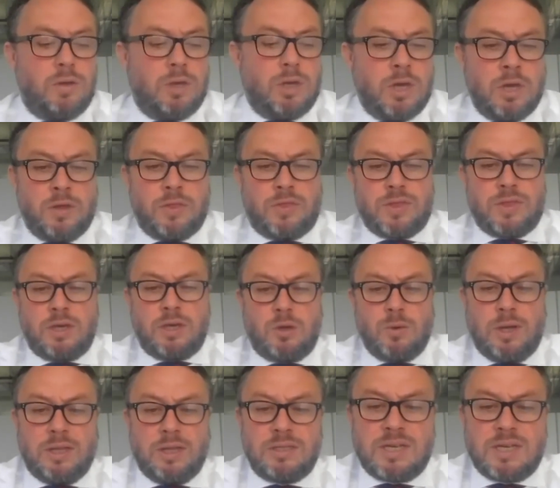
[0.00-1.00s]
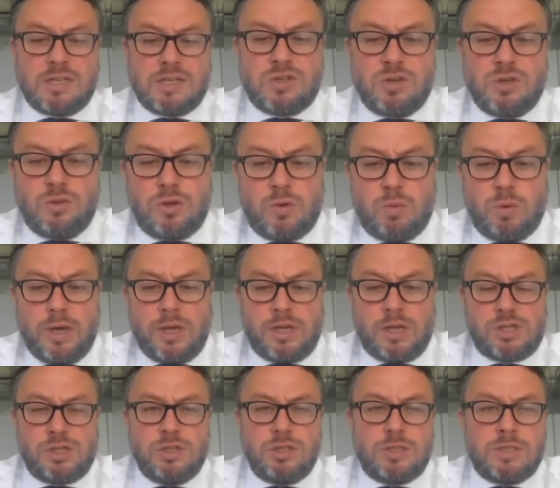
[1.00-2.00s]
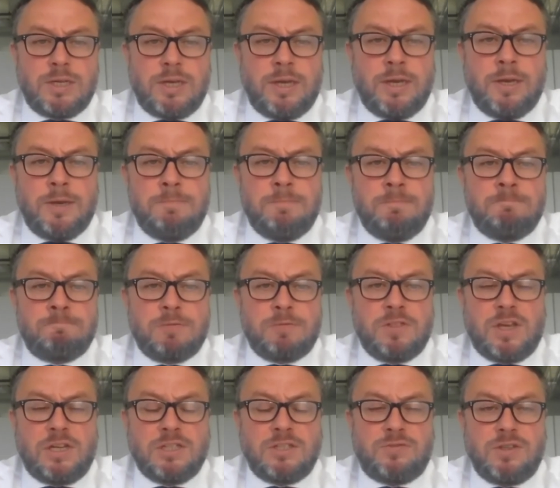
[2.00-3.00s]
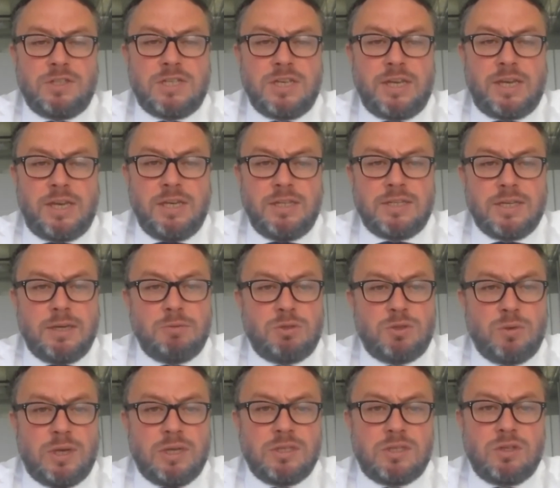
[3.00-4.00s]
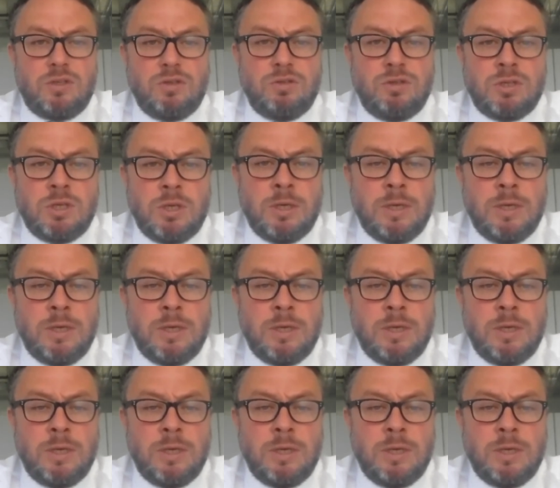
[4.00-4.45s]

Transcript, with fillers: Uh, thank you, Alex. That's all the questions. Um, thanks for taking time to answer those.